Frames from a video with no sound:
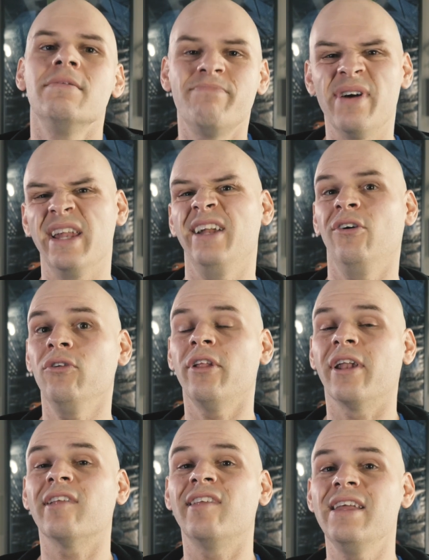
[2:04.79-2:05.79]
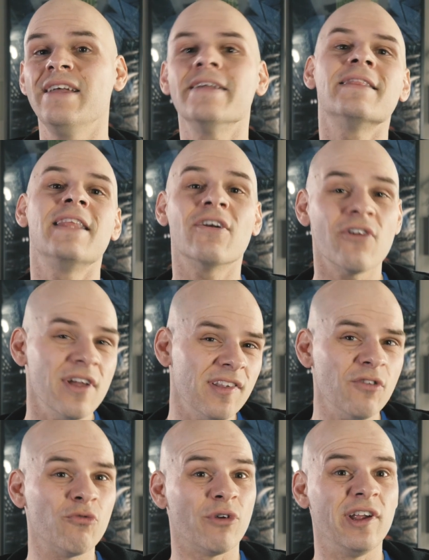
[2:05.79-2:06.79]
But in all honesty, there is
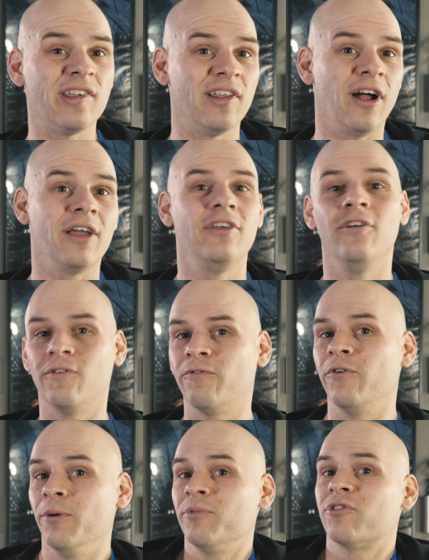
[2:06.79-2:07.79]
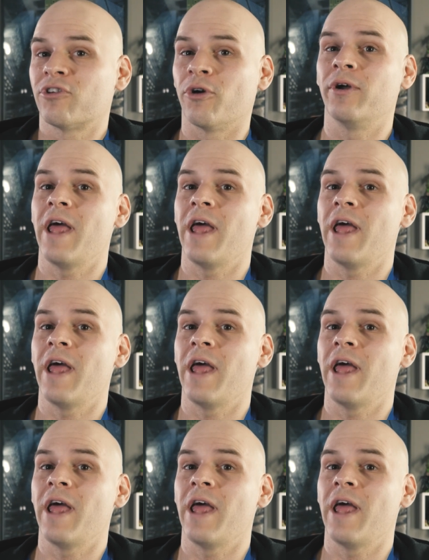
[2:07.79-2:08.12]
a reason I use Filmstro